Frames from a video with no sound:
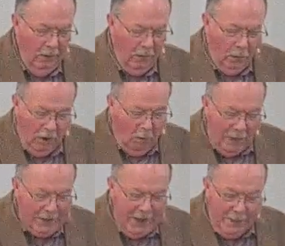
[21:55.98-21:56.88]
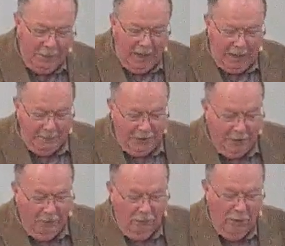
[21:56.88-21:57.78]
Or was he perhaps
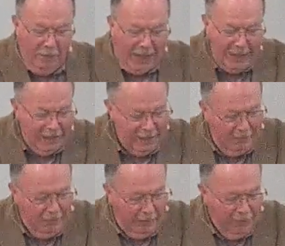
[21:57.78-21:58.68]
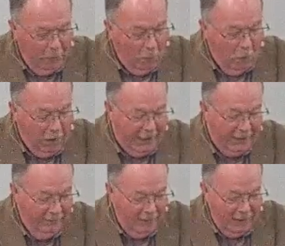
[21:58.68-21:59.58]
reminding them of the
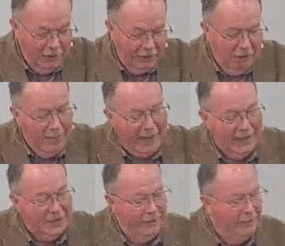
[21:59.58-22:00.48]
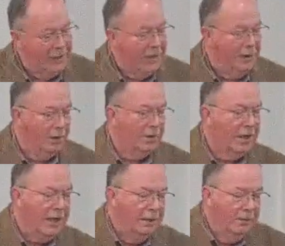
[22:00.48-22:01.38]
warning in Jeremiah 17
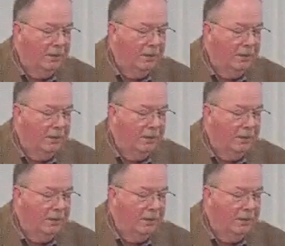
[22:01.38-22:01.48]
13?